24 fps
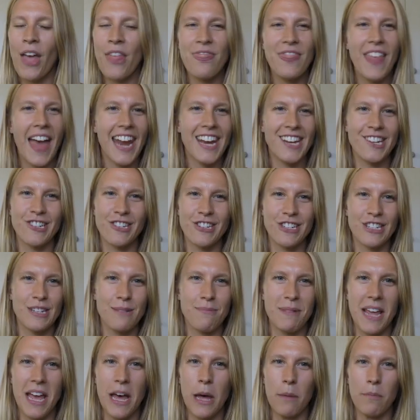That is just to
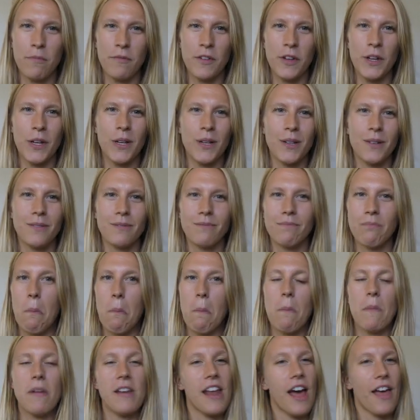be helpful,
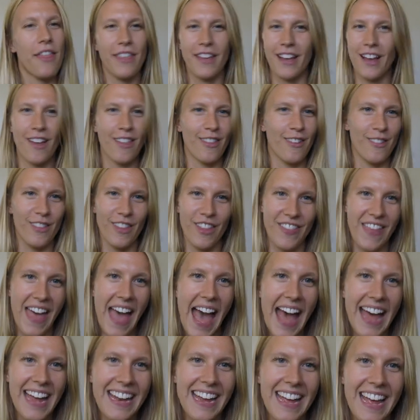nothing other than
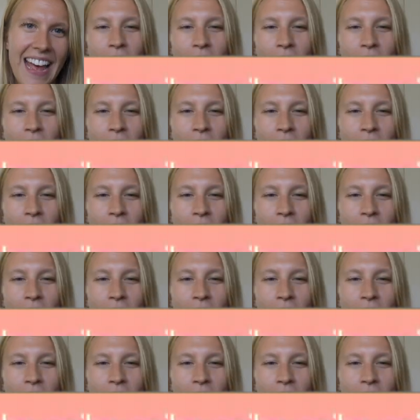that.